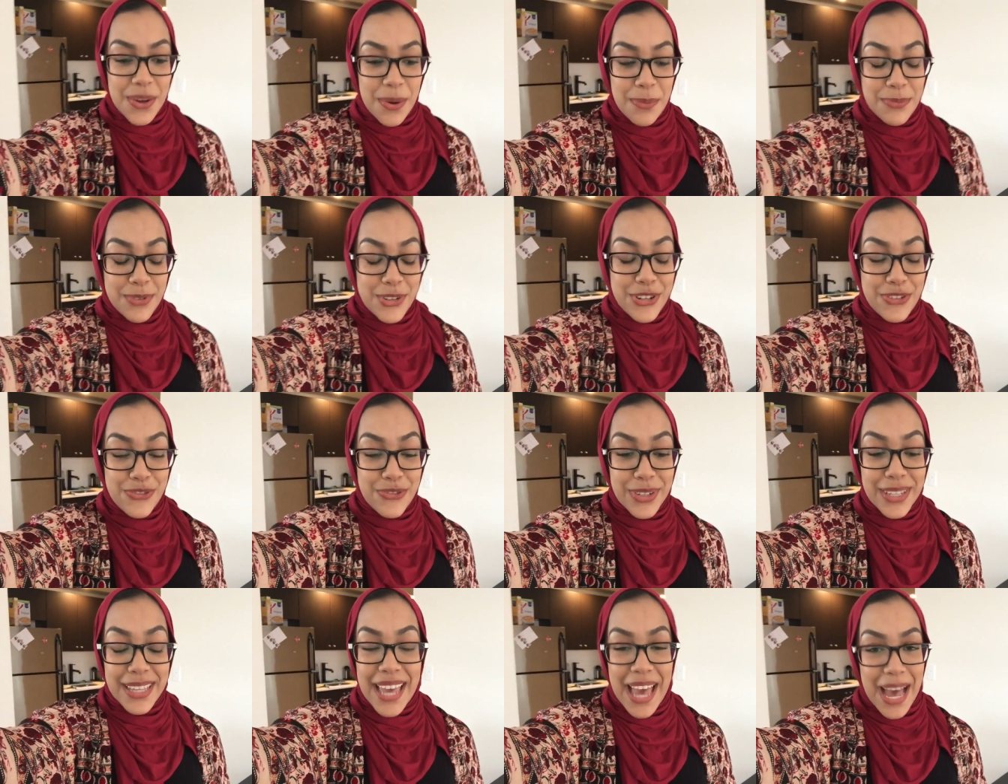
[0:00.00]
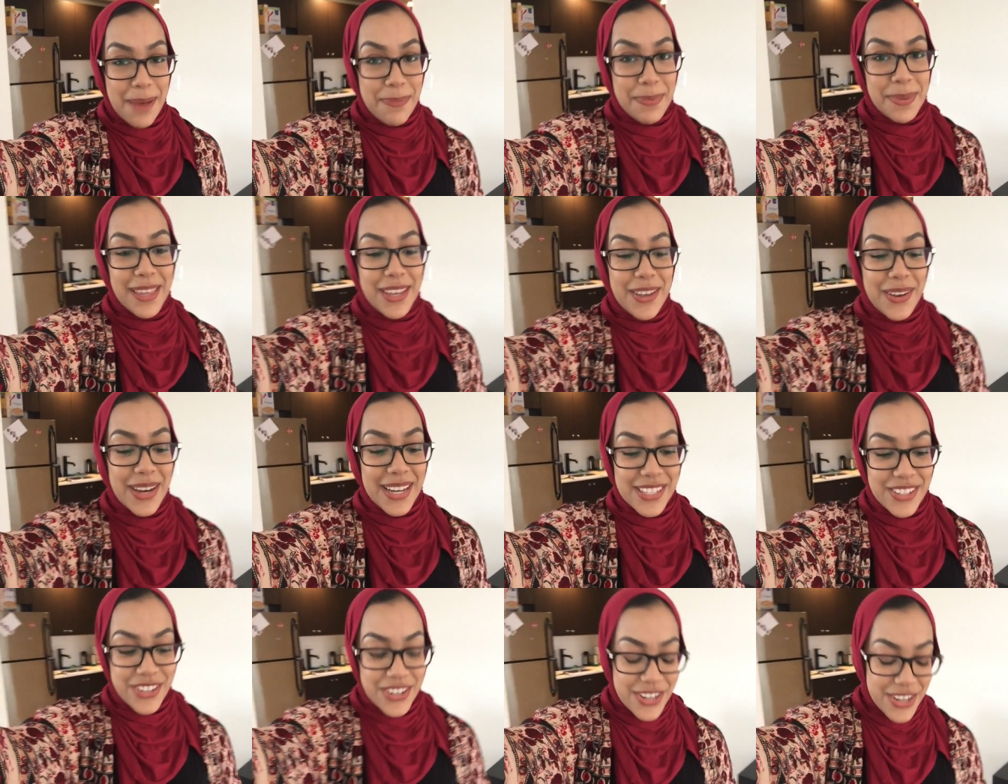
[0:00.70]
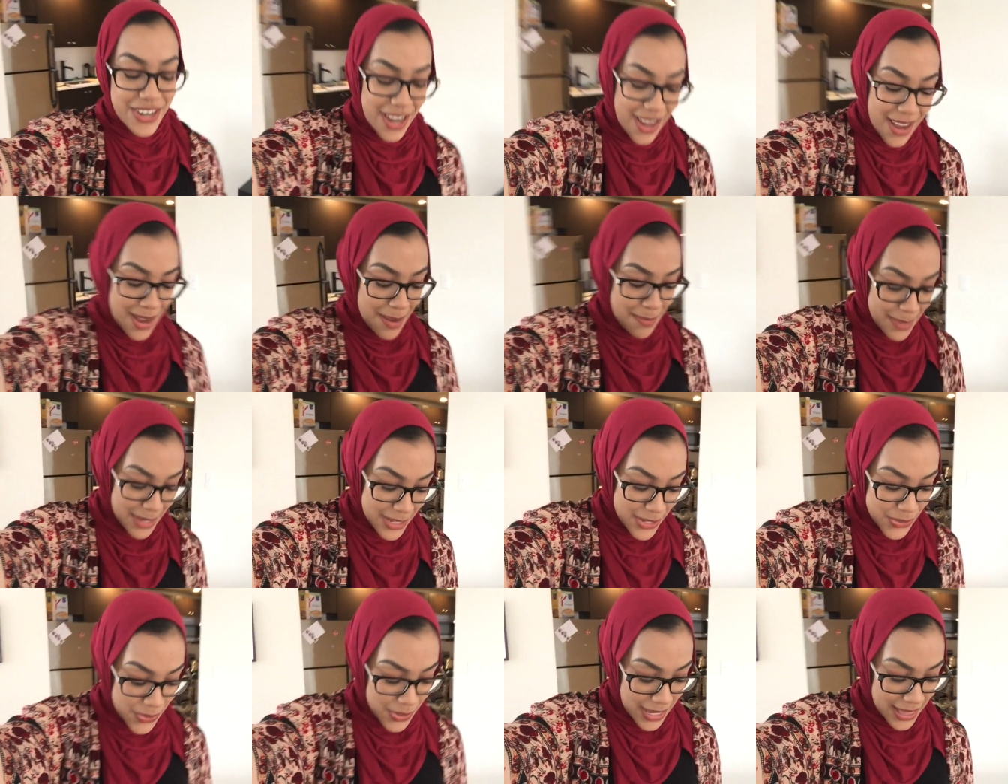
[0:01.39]
So I'm just really happy that you guys are
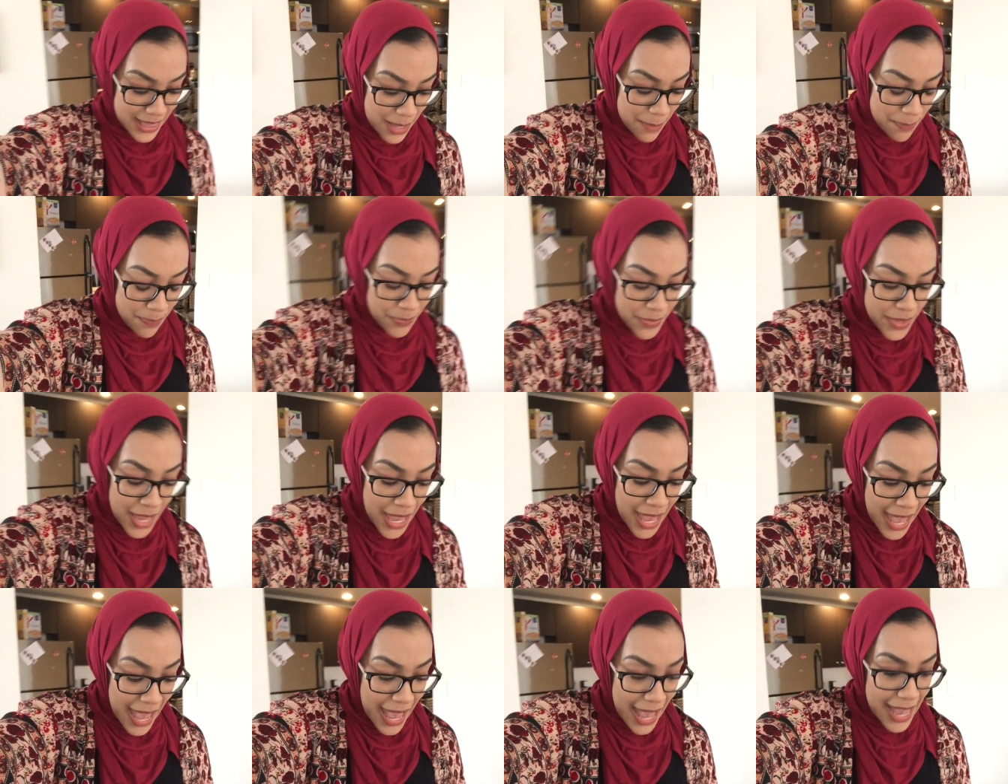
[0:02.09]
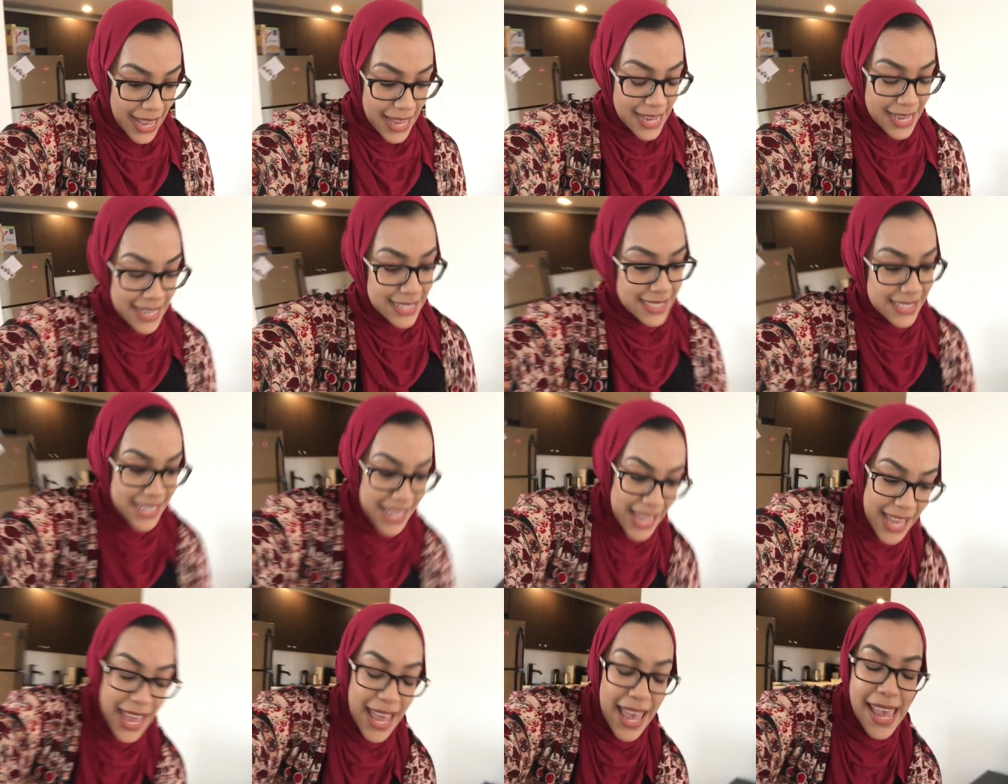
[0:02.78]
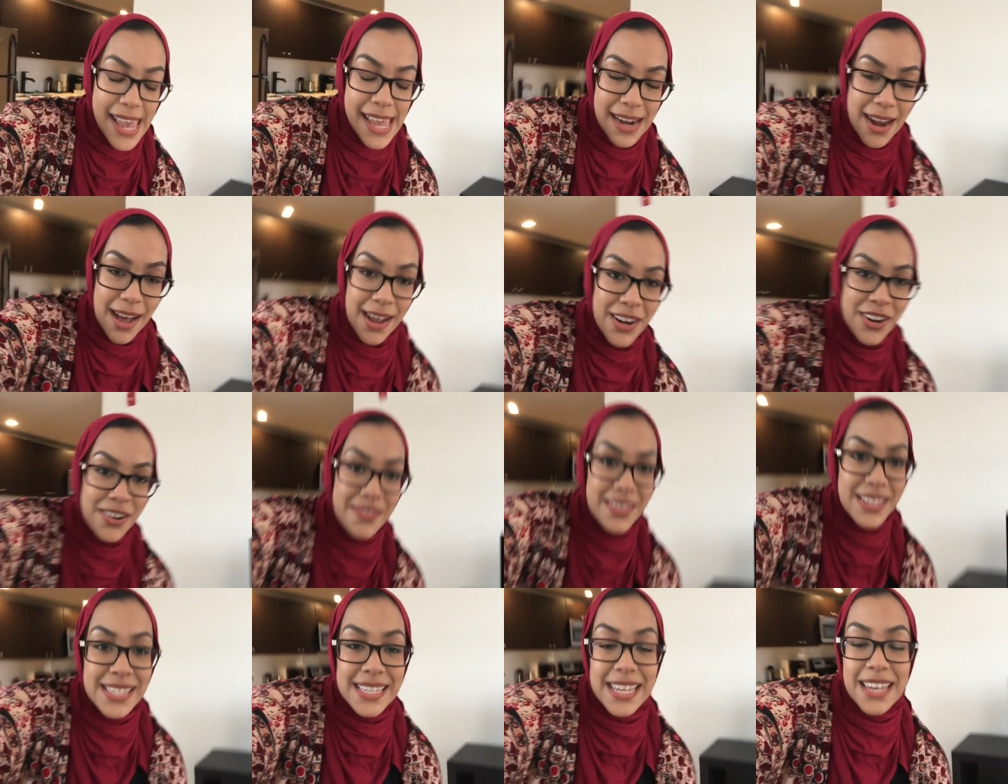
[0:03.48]
enjoying them. And in
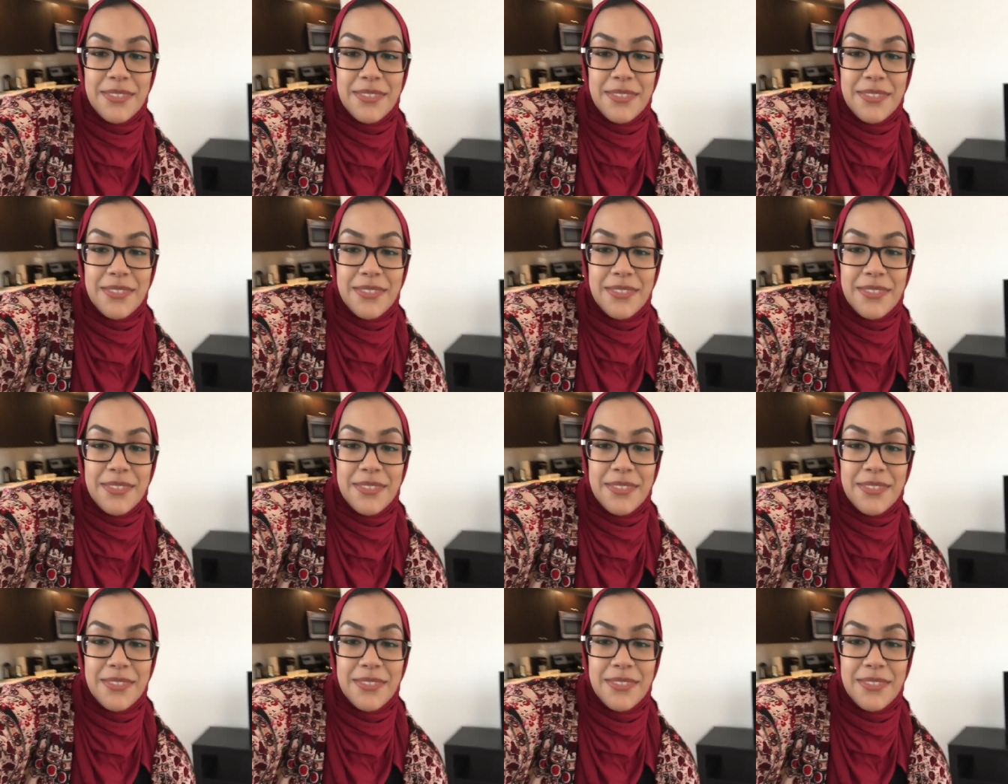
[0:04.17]
honor of this